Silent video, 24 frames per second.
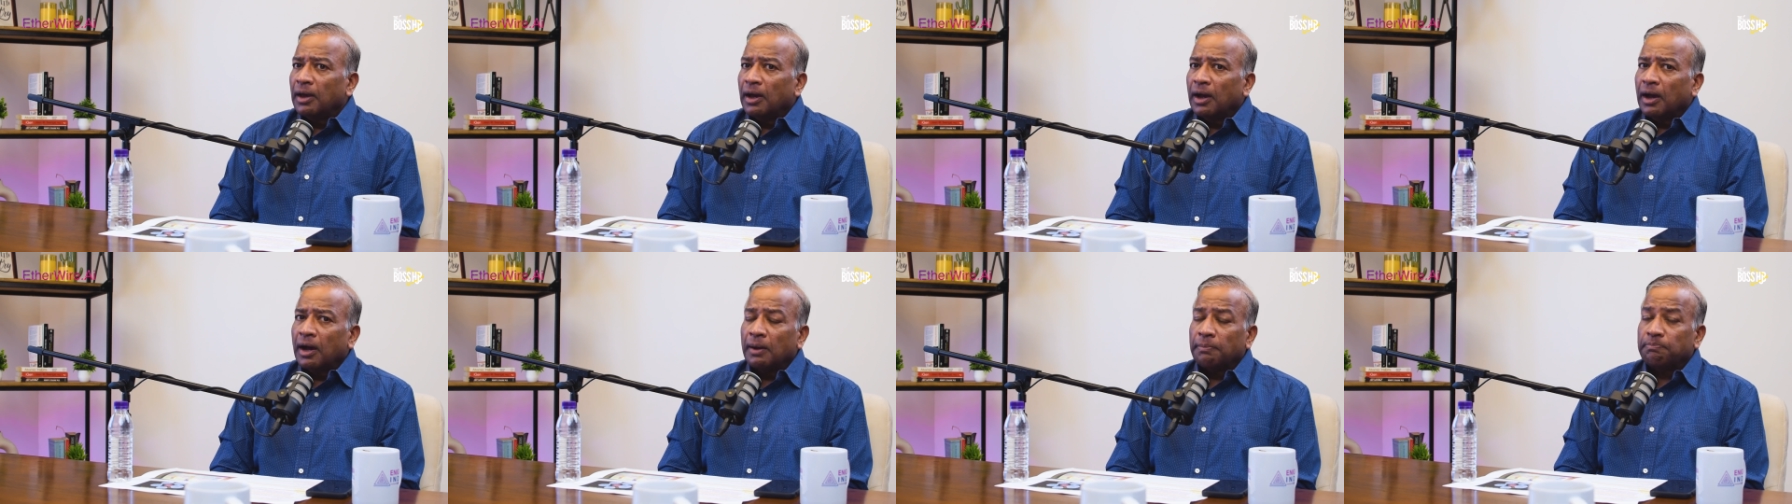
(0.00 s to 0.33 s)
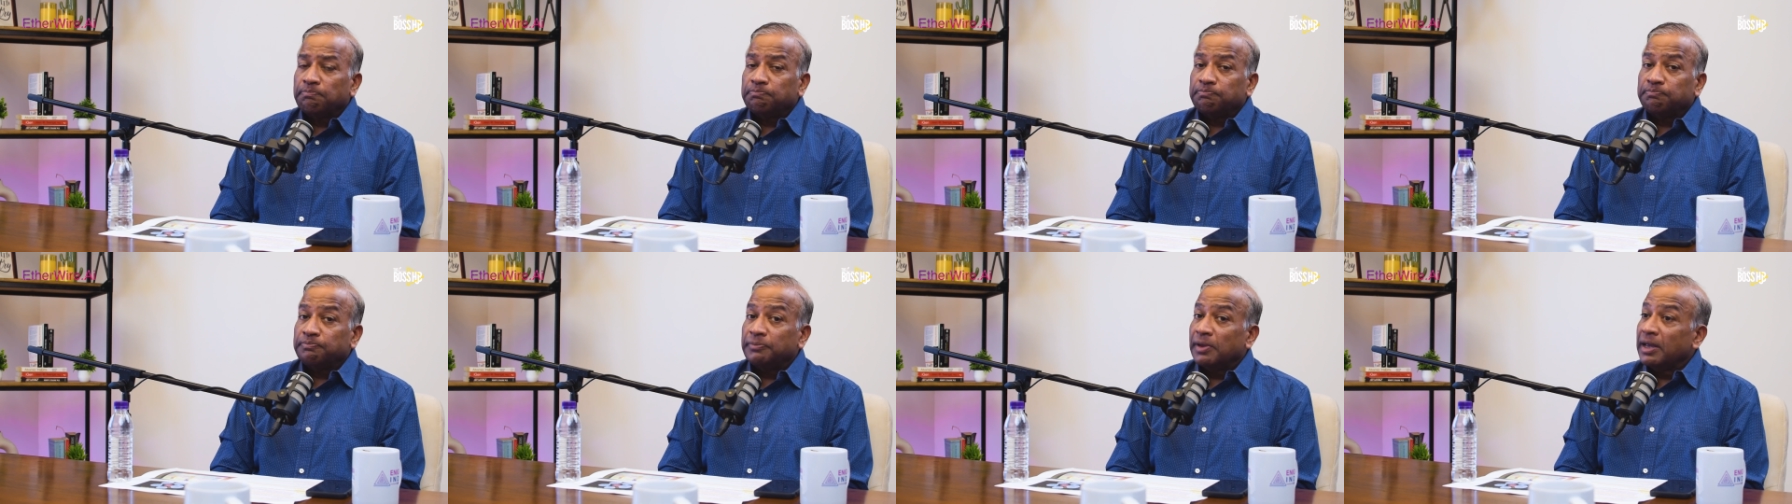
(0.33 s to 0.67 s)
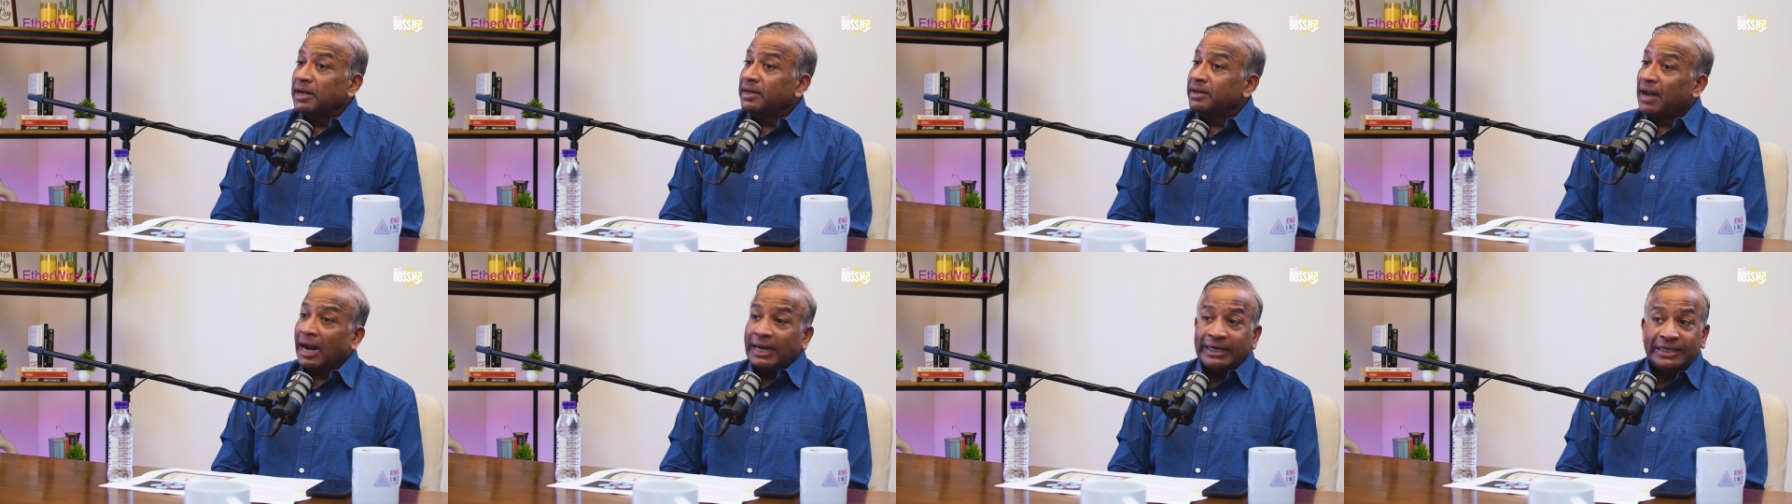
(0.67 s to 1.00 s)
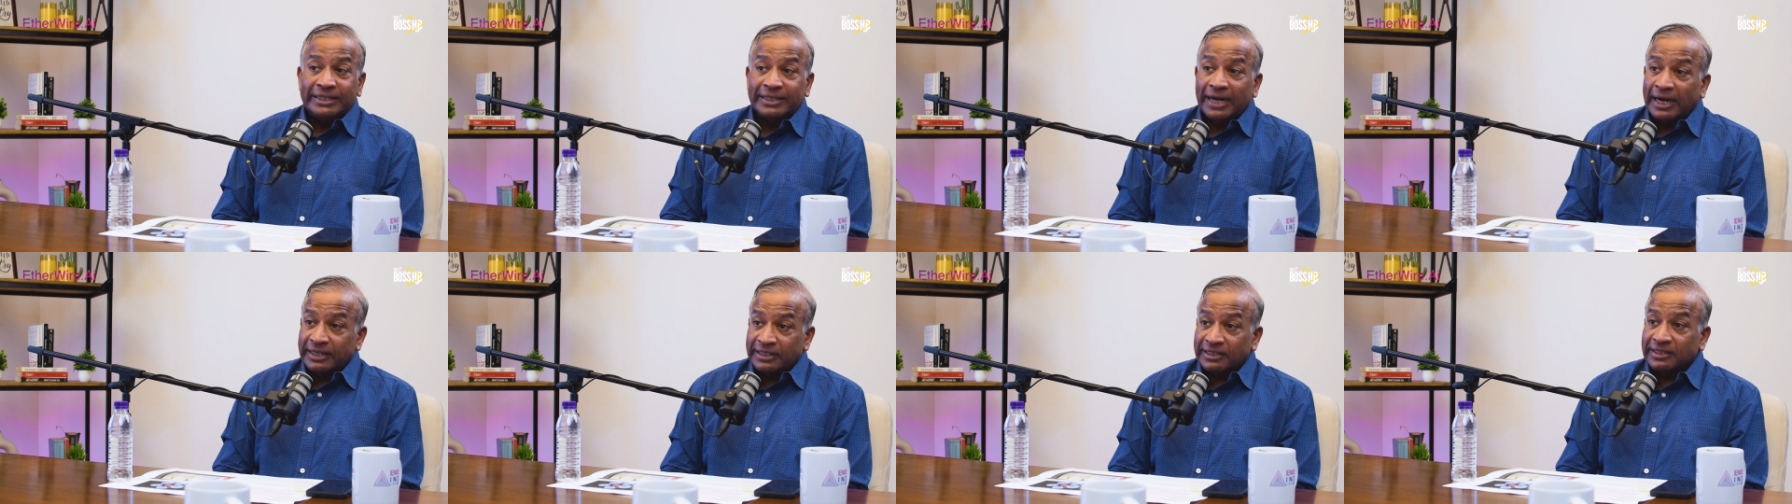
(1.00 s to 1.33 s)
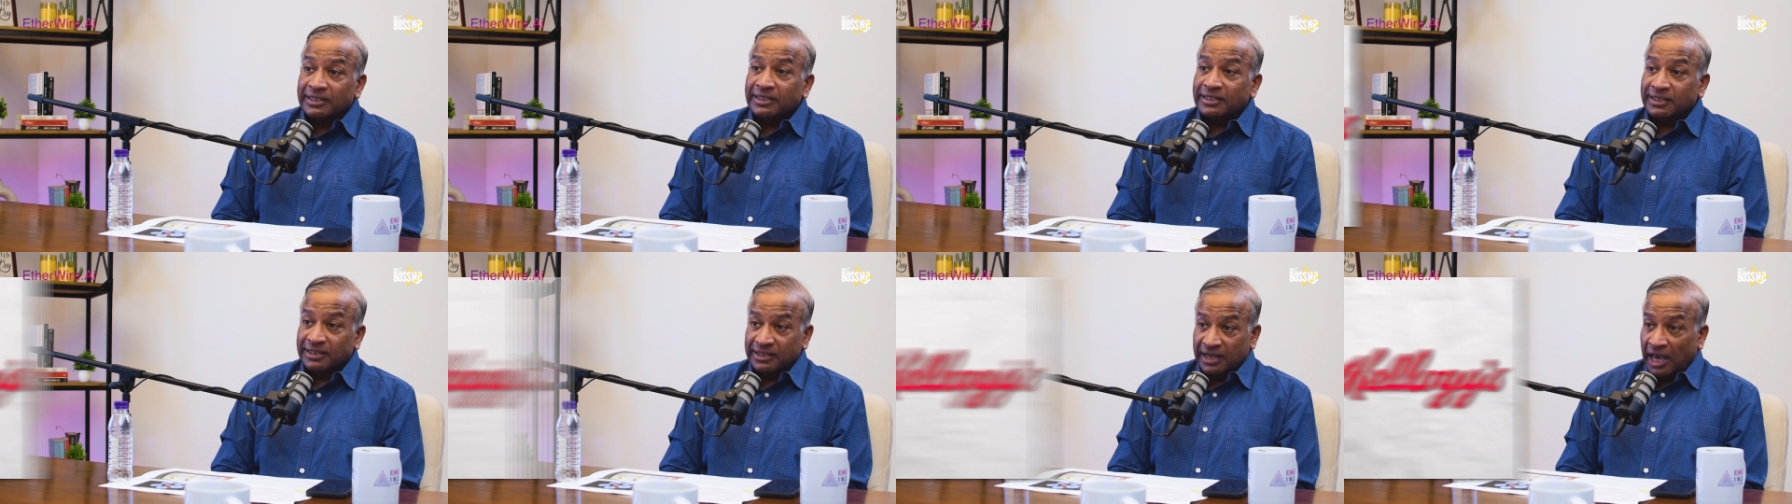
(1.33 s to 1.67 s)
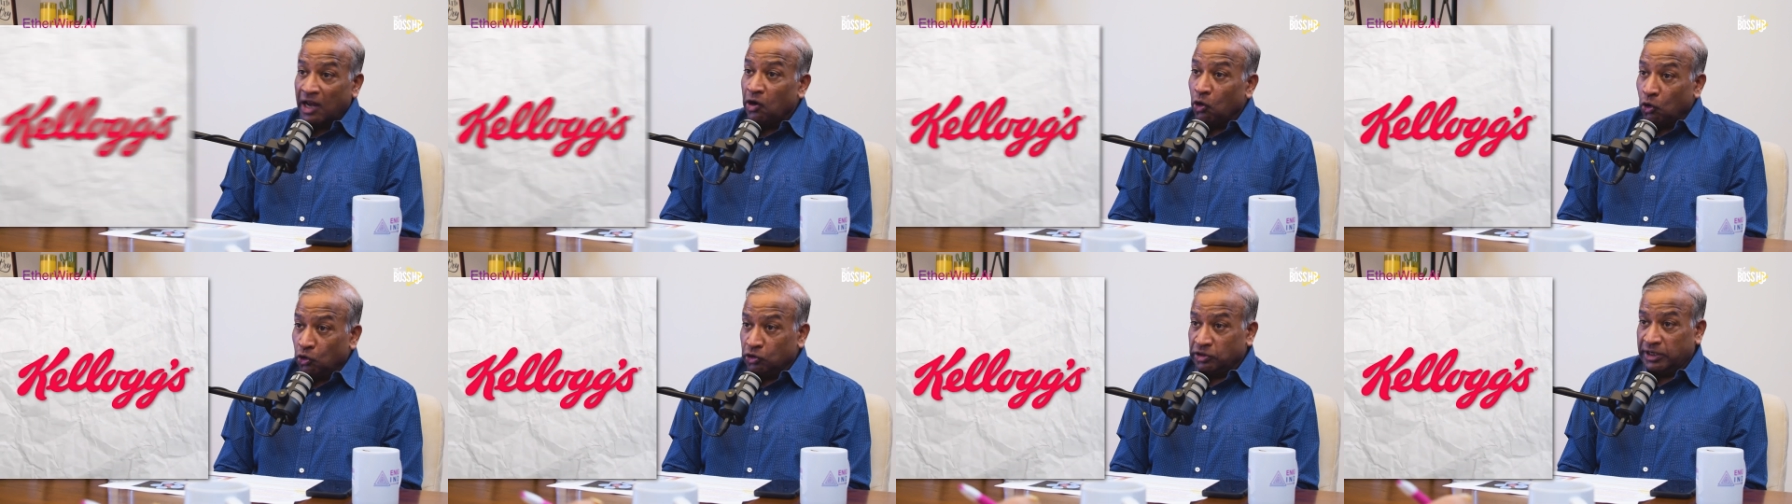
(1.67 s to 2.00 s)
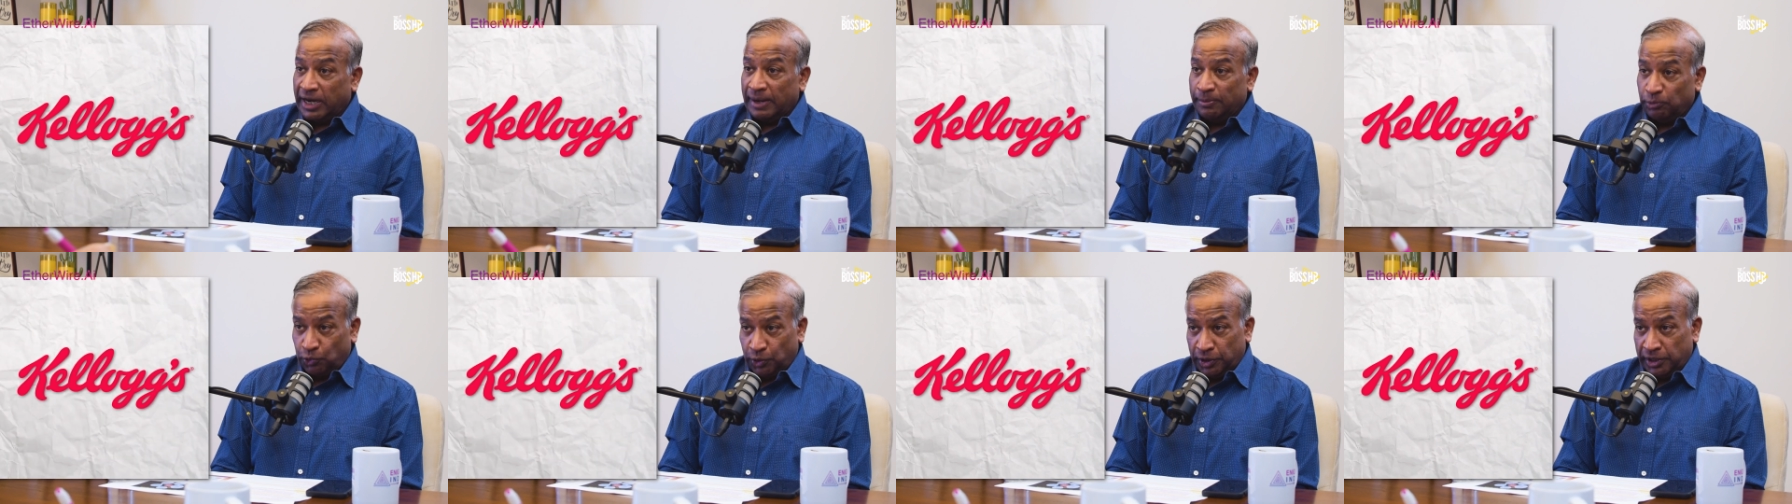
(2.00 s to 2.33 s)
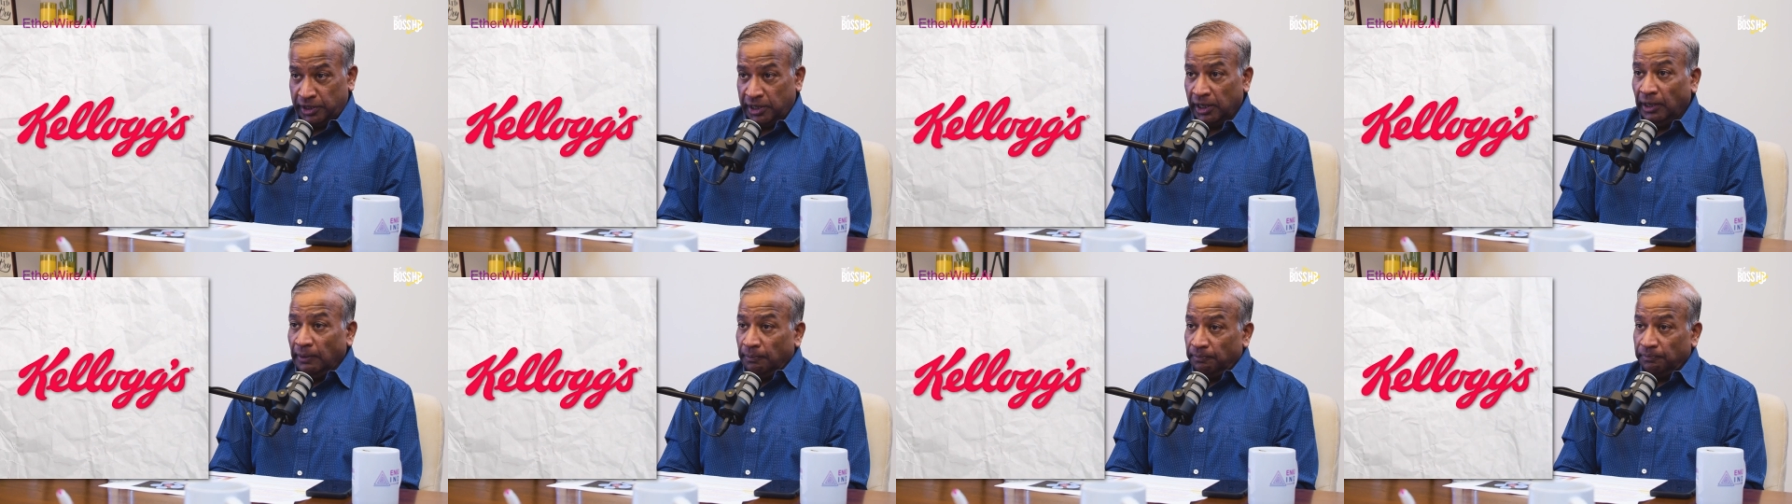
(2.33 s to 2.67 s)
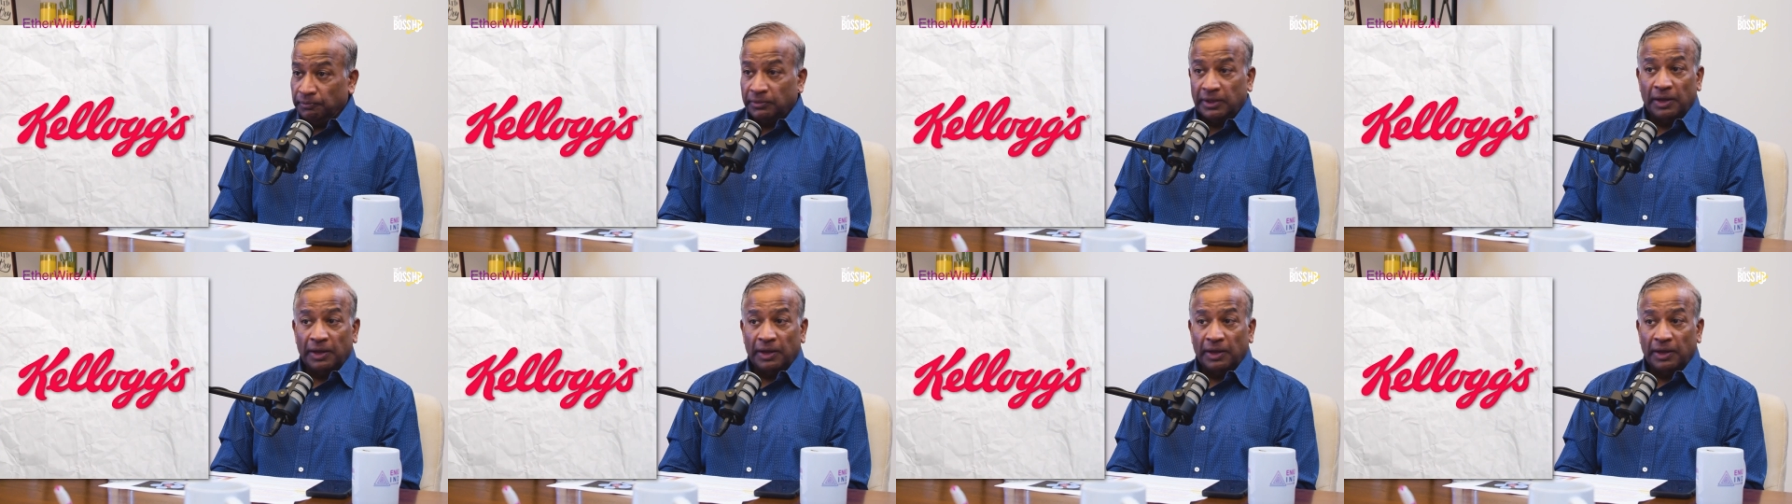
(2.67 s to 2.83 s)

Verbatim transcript: Uh, in 1996, Kellogg's came to India.